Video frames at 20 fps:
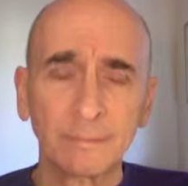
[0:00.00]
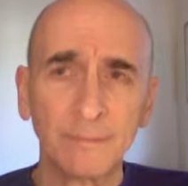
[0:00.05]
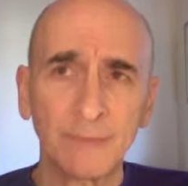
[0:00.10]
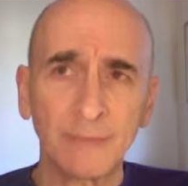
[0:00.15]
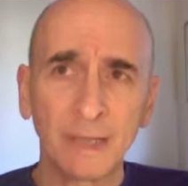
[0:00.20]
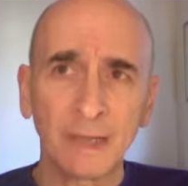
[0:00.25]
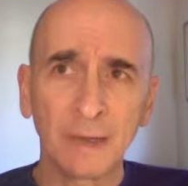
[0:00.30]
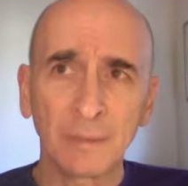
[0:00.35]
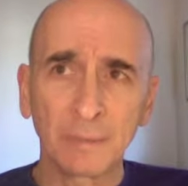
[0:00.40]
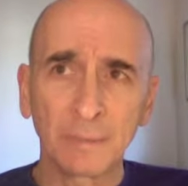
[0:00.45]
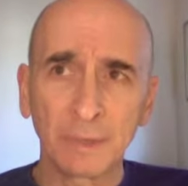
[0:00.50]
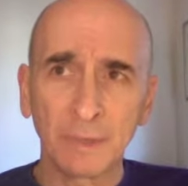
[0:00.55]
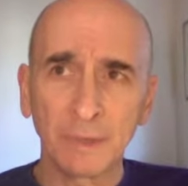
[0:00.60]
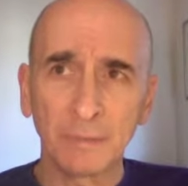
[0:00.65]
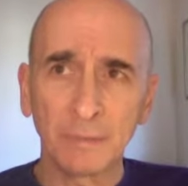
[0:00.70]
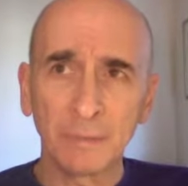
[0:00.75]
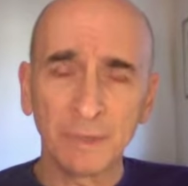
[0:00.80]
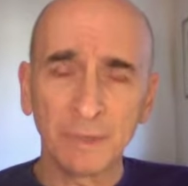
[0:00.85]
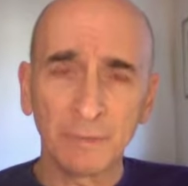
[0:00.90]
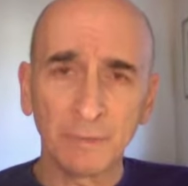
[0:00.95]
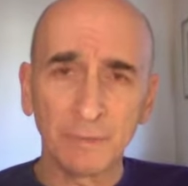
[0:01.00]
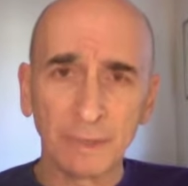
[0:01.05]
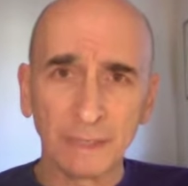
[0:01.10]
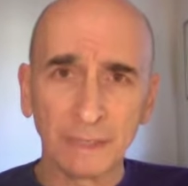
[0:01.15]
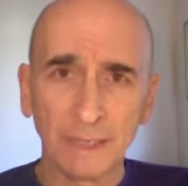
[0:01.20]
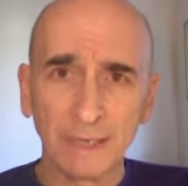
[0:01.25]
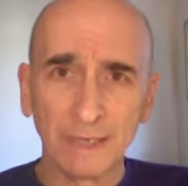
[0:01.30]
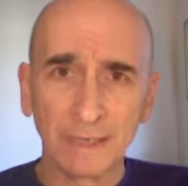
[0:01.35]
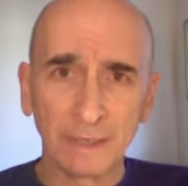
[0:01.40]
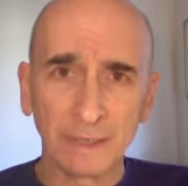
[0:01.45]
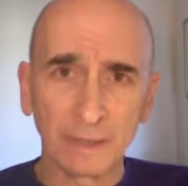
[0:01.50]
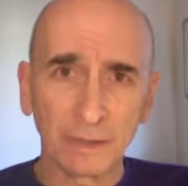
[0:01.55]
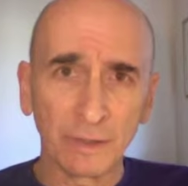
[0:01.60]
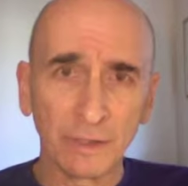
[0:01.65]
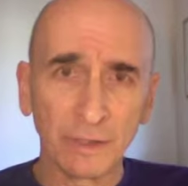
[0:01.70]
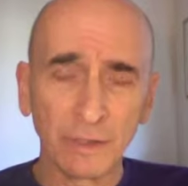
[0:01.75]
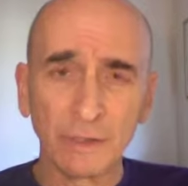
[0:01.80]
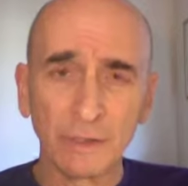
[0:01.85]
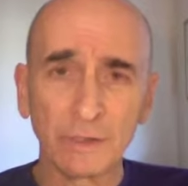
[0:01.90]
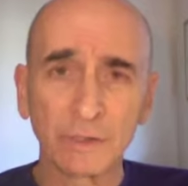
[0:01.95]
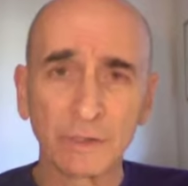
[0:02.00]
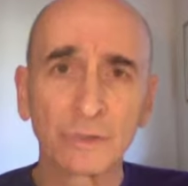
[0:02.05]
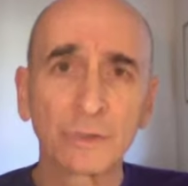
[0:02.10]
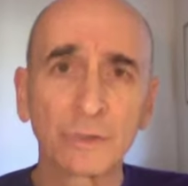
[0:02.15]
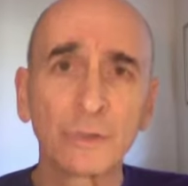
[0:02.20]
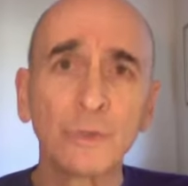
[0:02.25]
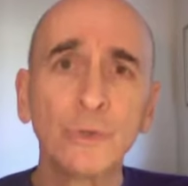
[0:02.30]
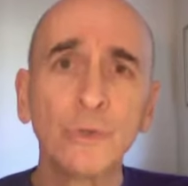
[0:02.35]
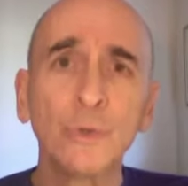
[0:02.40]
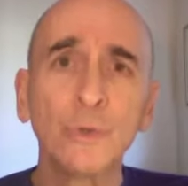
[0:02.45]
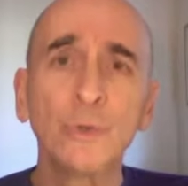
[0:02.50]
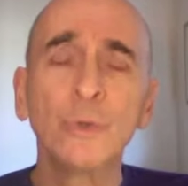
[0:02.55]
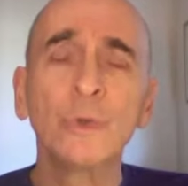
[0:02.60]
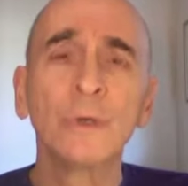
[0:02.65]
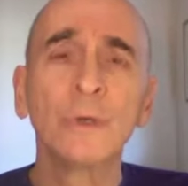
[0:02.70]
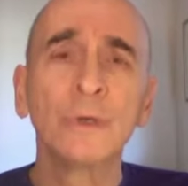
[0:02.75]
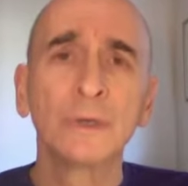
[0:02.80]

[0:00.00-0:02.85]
And I'm going to be relating these to